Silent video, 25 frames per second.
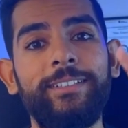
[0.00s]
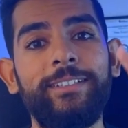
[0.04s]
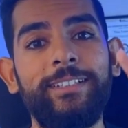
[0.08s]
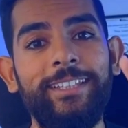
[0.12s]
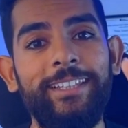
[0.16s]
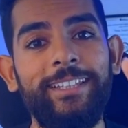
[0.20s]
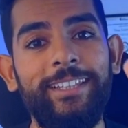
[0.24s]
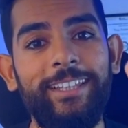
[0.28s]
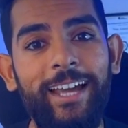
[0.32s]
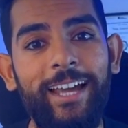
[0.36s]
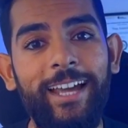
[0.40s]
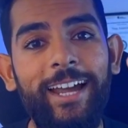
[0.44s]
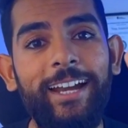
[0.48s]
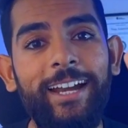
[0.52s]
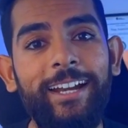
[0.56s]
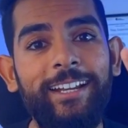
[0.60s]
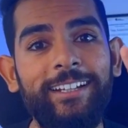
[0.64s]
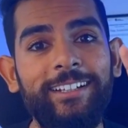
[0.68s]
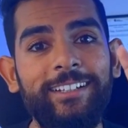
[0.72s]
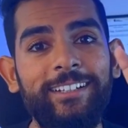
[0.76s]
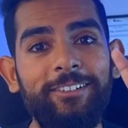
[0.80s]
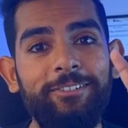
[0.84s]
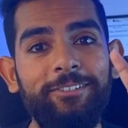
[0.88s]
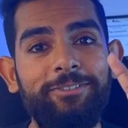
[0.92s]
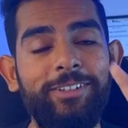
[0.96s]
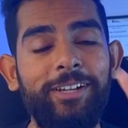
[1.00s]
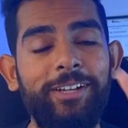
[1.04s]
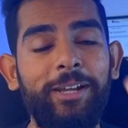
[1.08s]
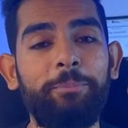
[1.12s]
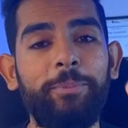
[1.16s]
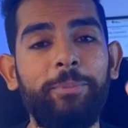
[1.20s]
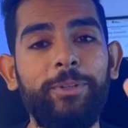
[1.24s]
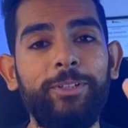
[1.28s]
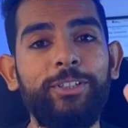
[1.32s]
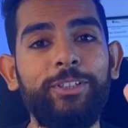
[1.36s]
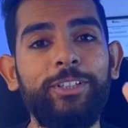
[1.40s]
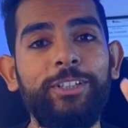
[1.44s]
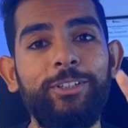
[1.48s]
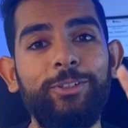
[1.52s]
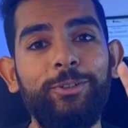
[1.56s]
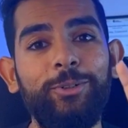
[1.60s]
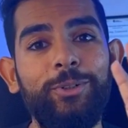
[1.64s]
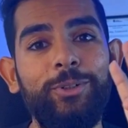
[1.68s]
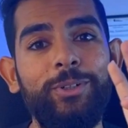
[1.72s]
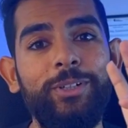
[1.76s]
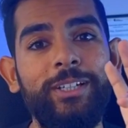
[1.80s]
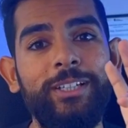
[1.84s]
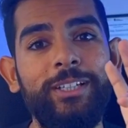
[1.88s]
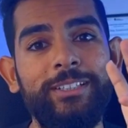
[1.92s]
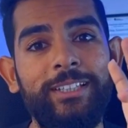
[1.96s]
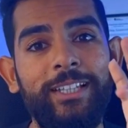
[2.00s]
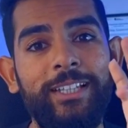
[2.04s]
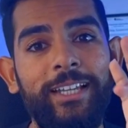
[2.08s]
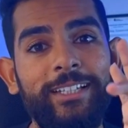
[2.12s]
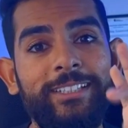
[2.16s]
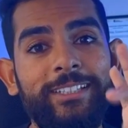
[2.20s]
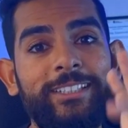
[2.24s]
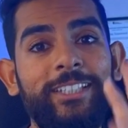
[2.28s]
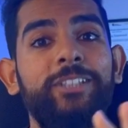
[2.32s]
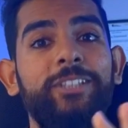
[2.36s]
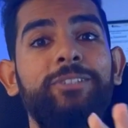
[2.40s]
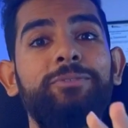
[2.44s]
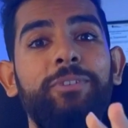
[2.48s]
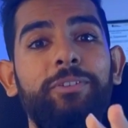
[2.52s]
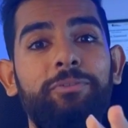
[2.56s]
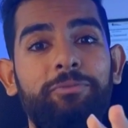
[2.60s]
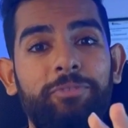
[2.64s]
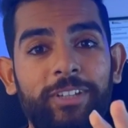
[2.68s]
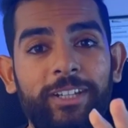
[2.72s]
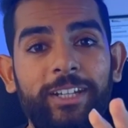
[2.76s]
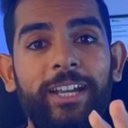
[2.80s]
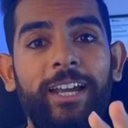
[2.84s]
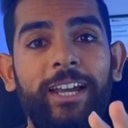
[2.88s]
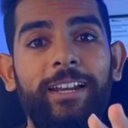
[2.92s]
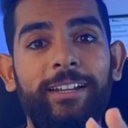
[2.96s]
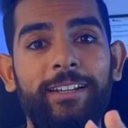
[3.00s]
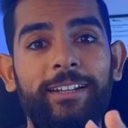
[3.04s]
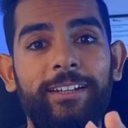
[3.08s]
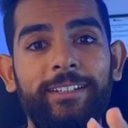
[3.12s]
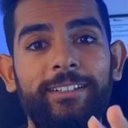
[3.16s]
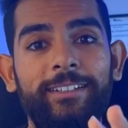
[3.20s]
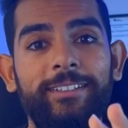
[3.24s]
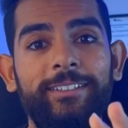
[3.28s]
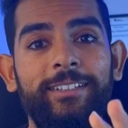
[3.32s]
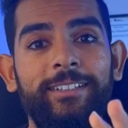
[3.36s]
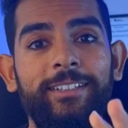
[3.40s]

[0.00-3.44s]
That frappuccino is like 650 calories,